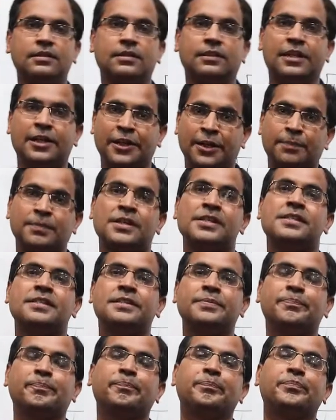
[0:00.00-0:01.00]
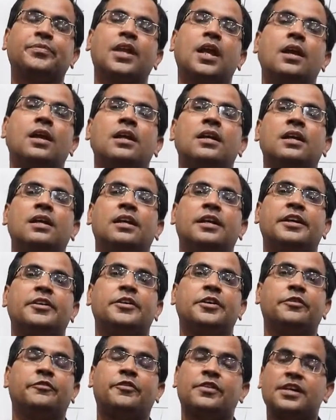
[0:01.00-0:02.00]
30%.
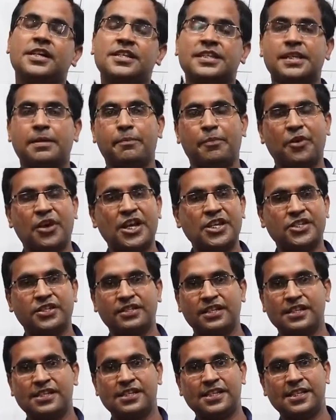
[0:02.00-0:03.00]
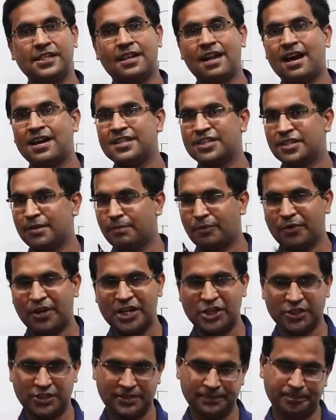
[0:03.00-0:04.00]
First impression is the last
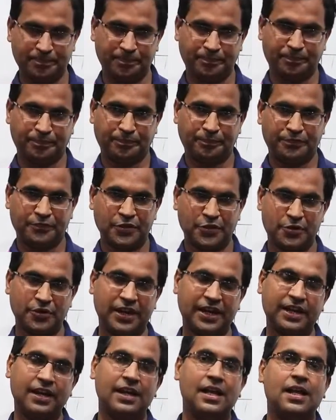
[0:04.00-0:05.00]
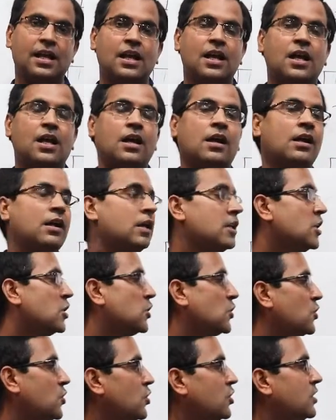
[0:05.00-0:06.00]
impression. Okay.
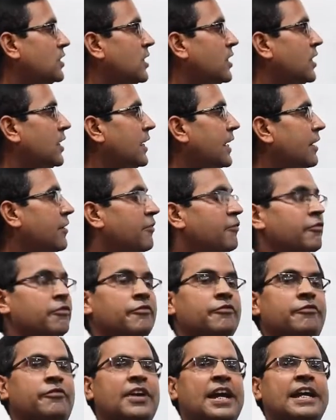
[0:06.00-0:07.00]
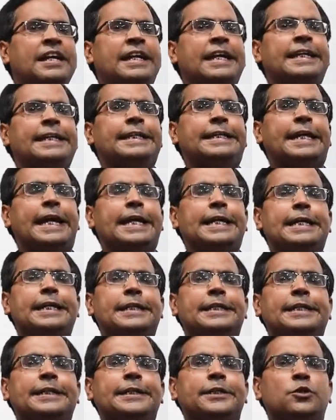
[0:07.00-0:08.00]
So, when any
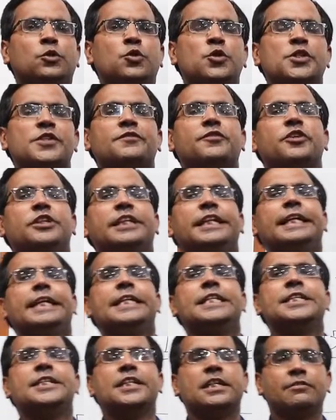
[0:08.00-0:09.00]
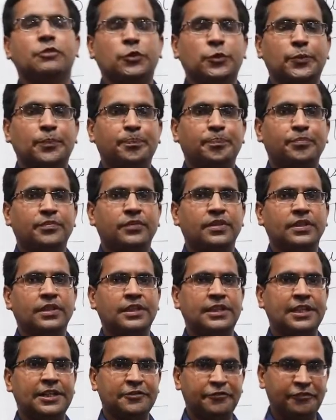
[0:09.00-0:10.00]
candidate goes for the interview,
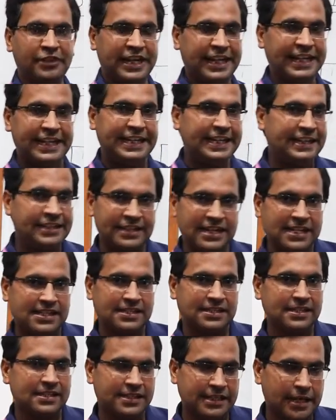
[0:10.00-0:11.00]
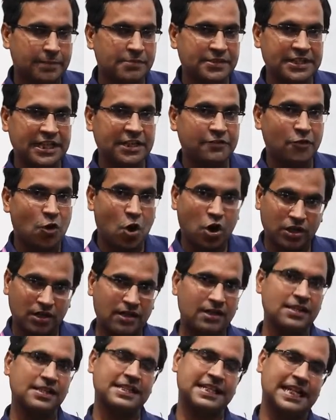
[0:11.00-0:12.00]
the way he dresses himself or
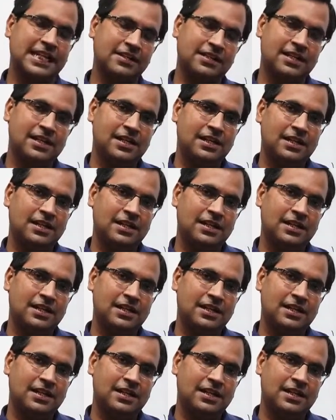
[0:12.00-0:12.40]
herself,